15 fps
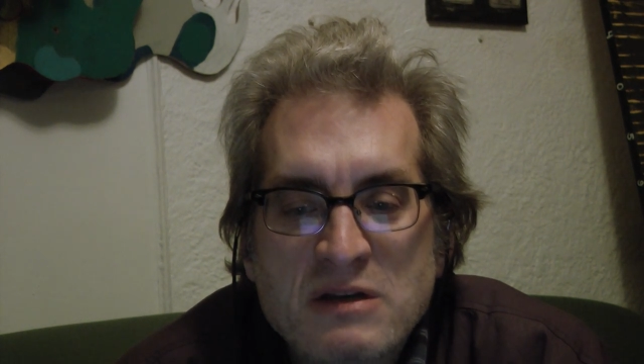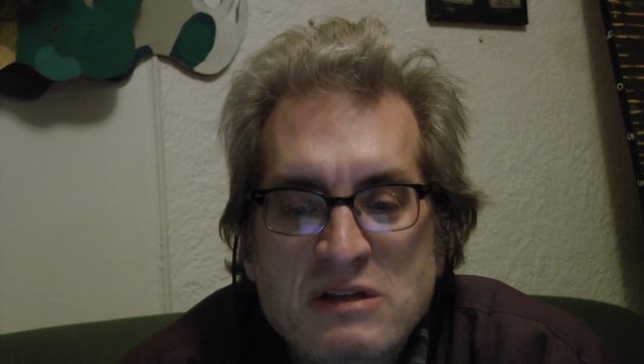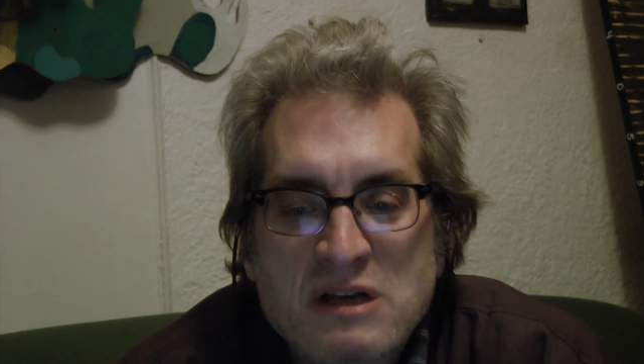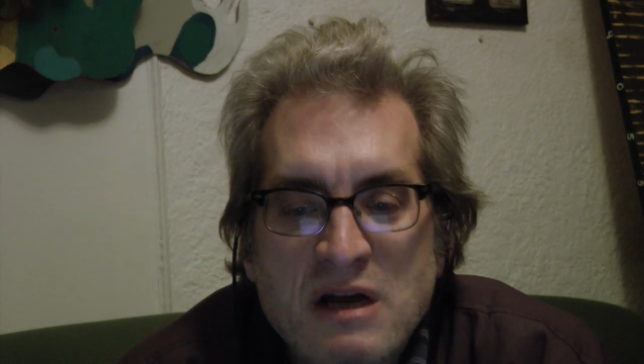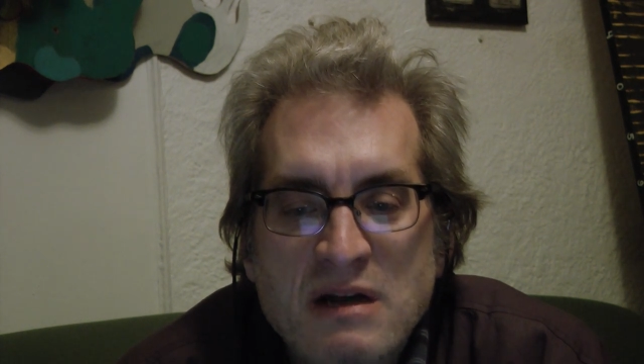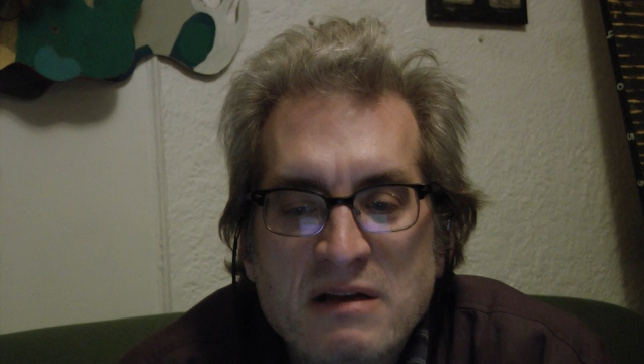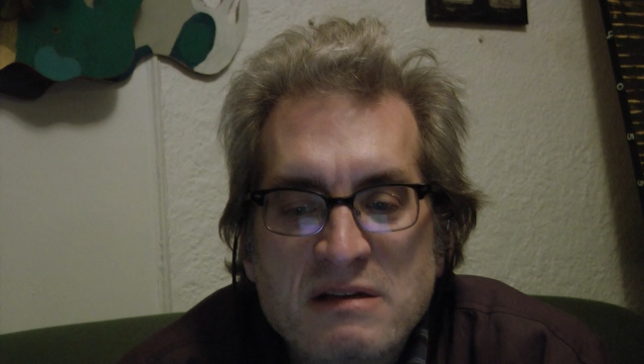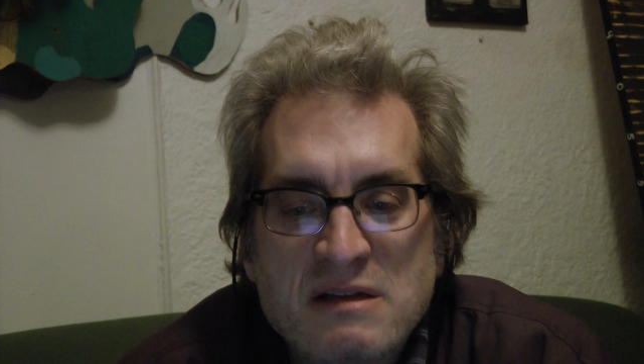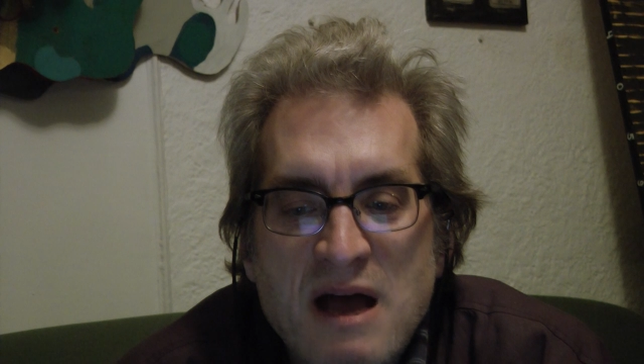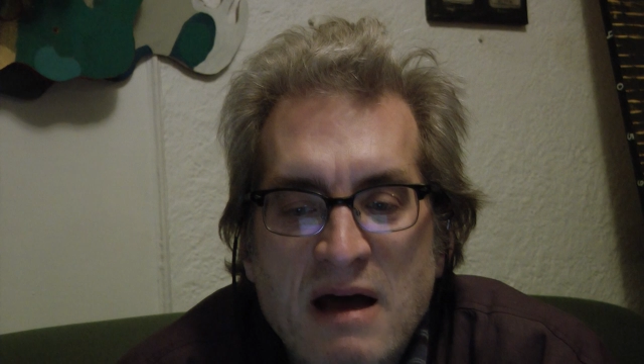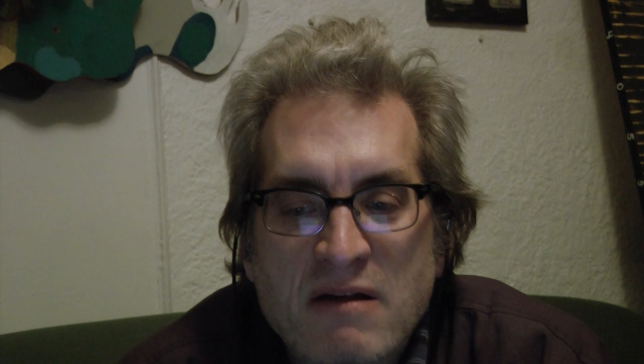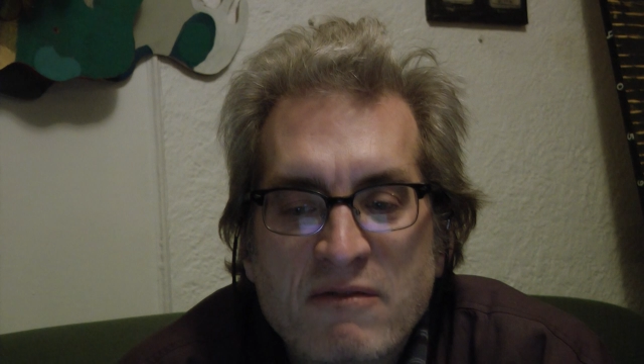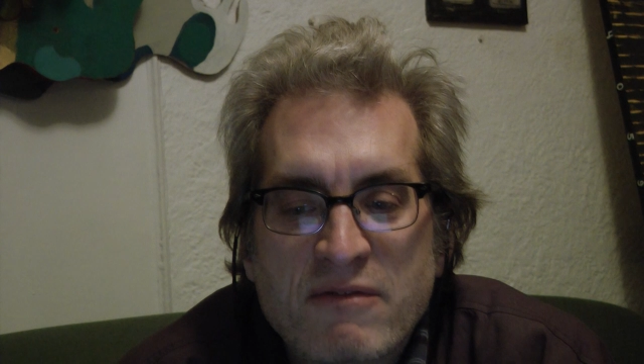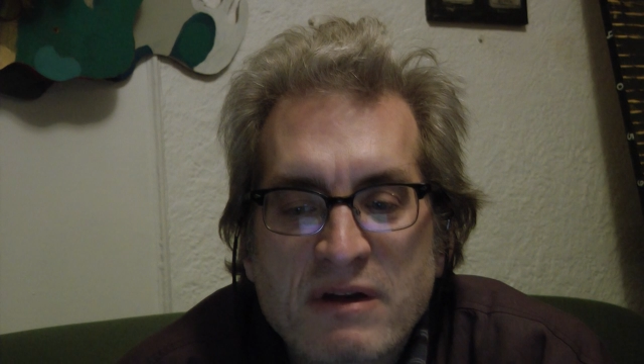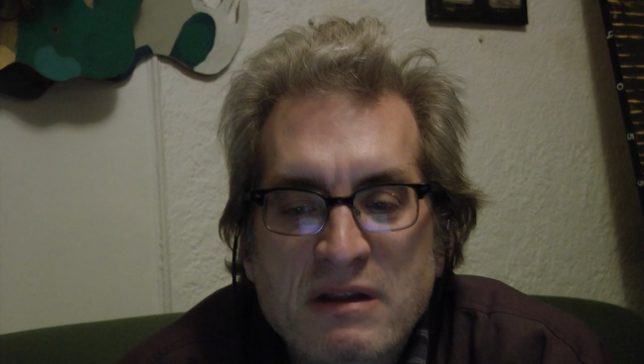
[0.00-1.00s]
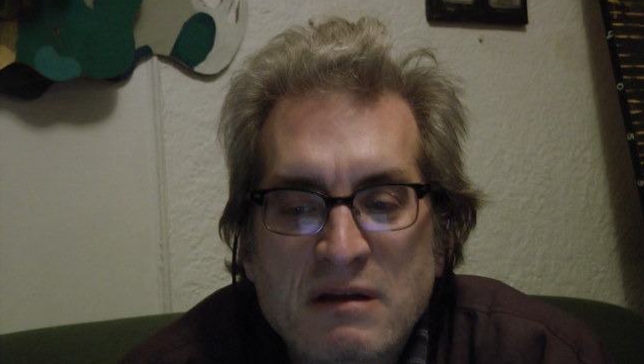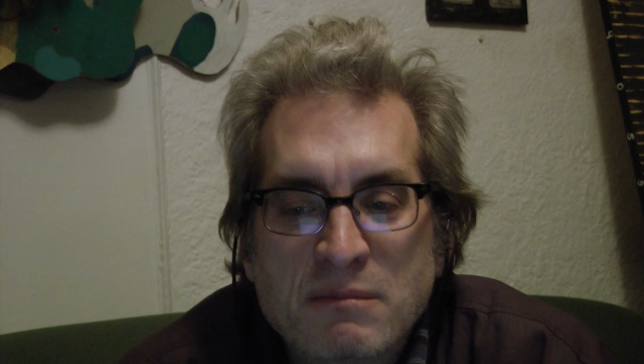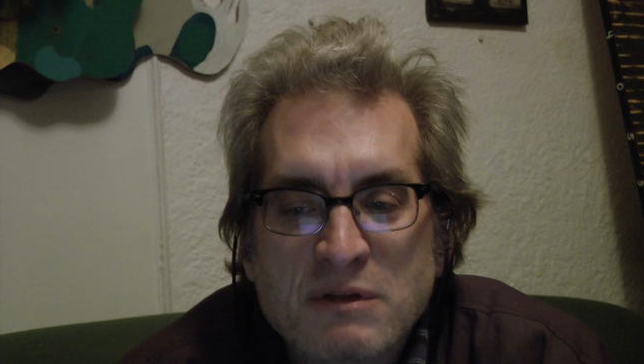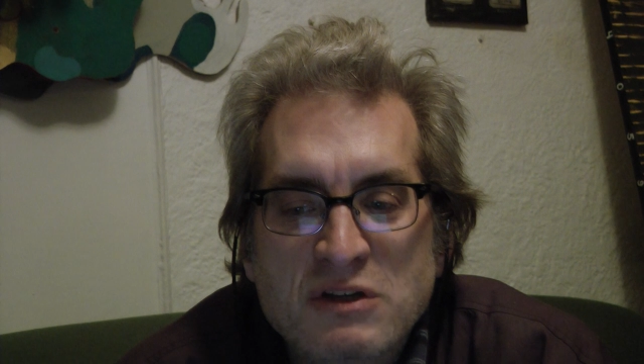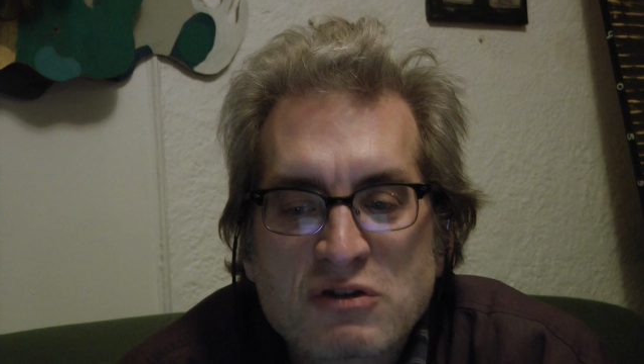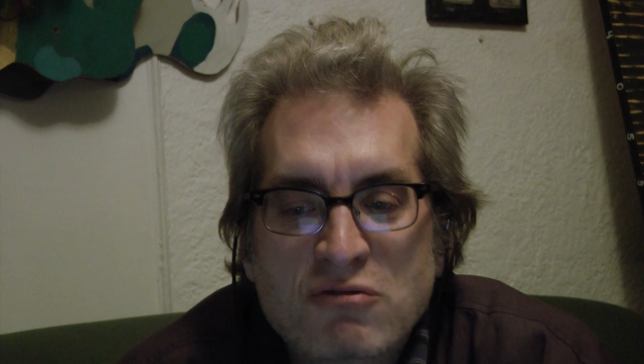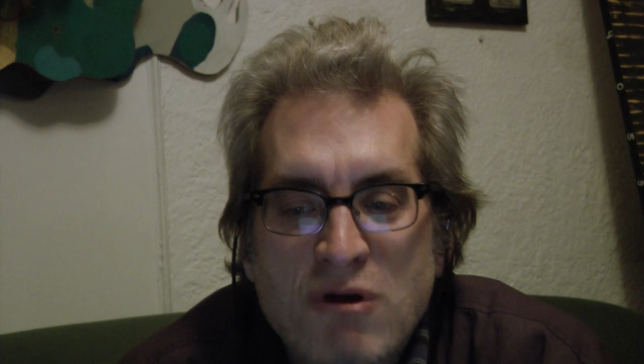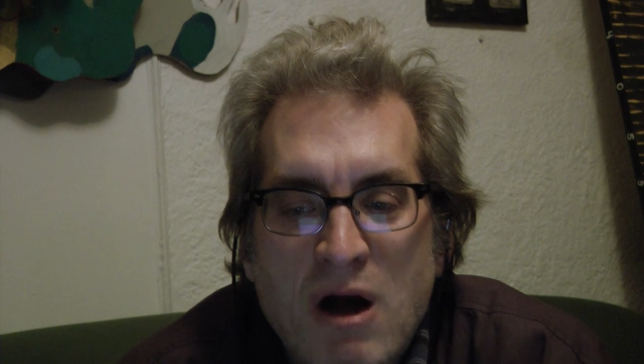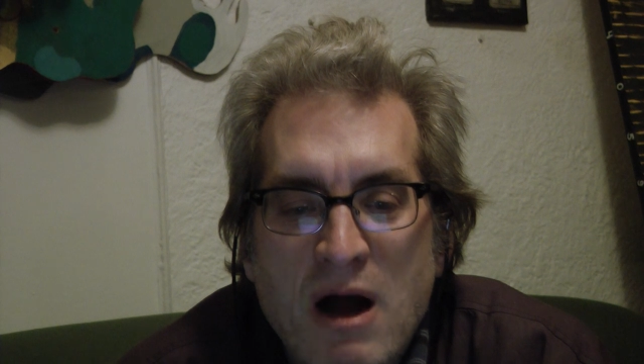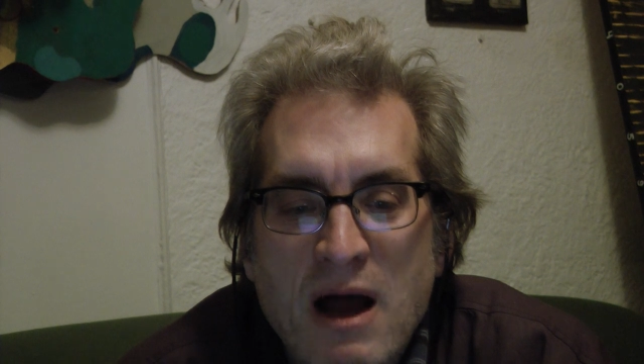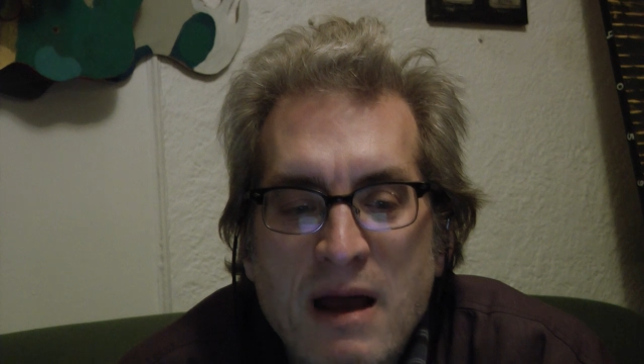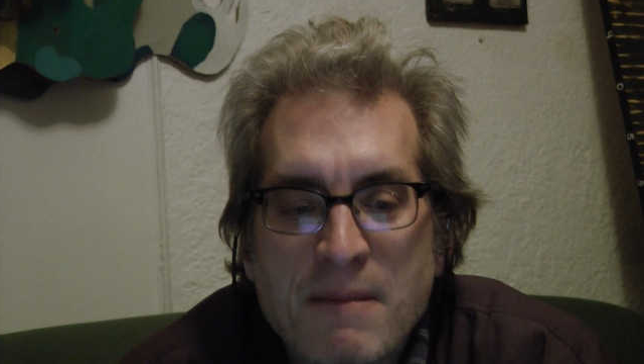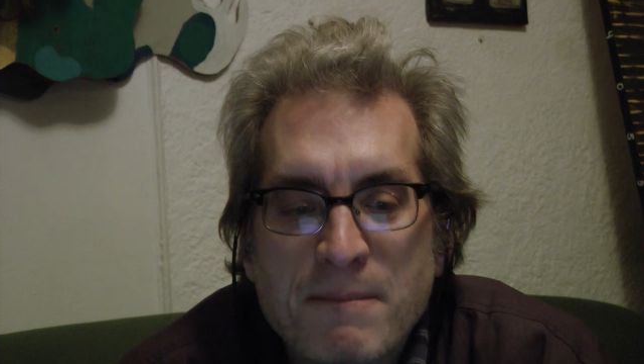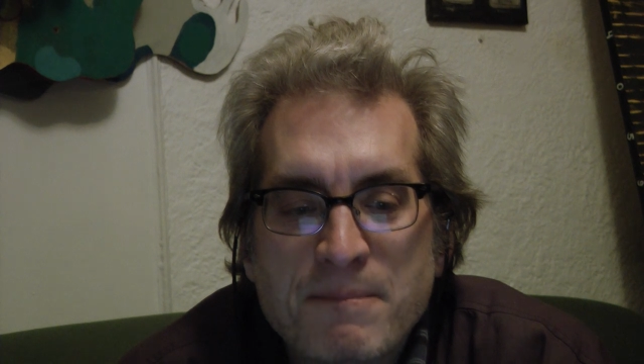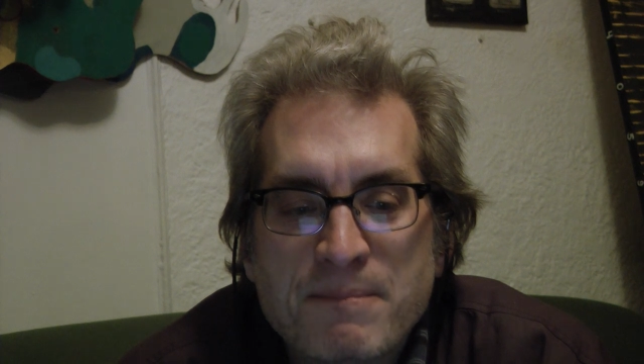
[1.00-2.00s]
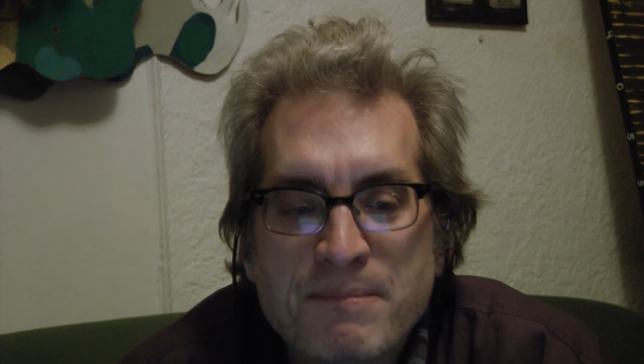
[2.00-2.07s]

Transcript: sun is not a victimless crime.